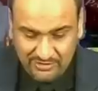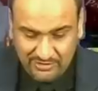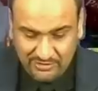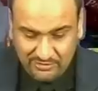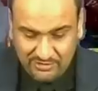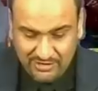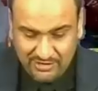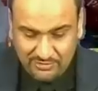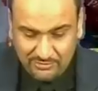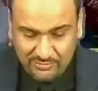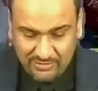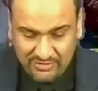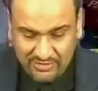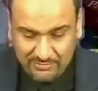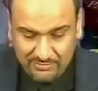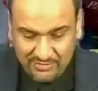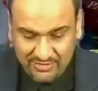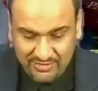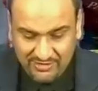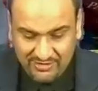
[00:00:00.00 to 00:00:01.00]
ohni hun din
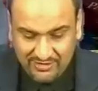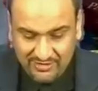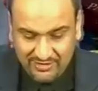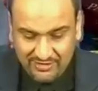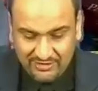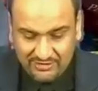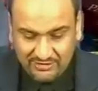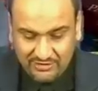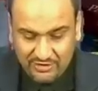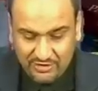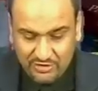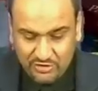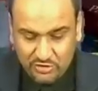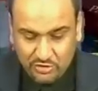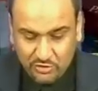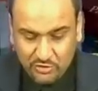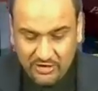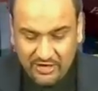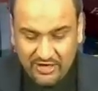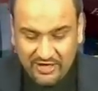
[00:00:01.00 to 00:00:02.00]
mulke milne, so
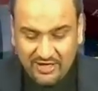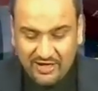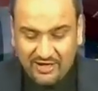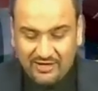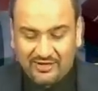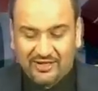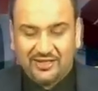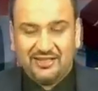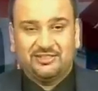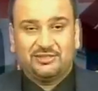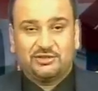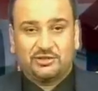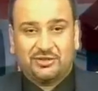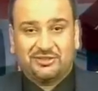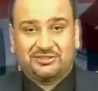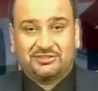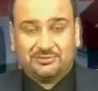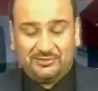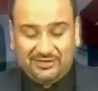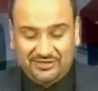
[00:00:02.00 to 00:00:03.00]
enjoy your young days,
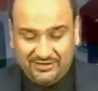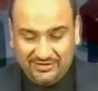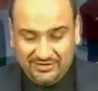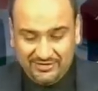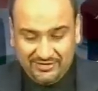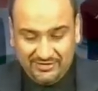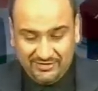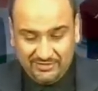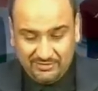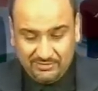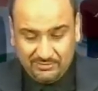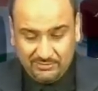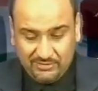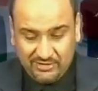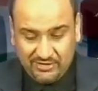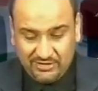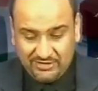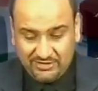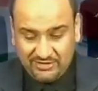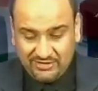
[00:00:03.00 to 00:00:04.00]
trust me,
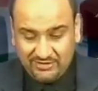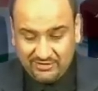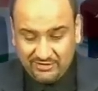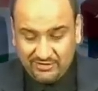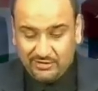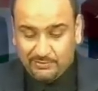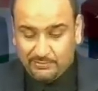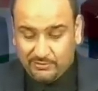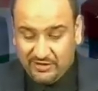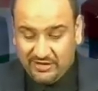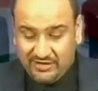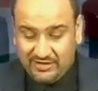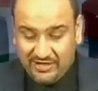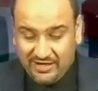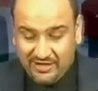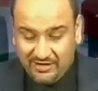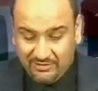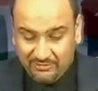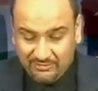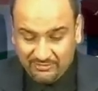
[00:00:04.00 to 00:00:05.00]
but it's pretty
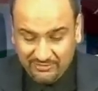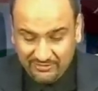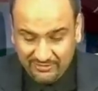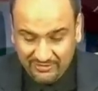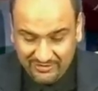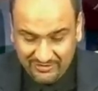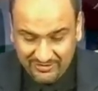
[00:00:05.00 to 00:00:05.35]
damn ill.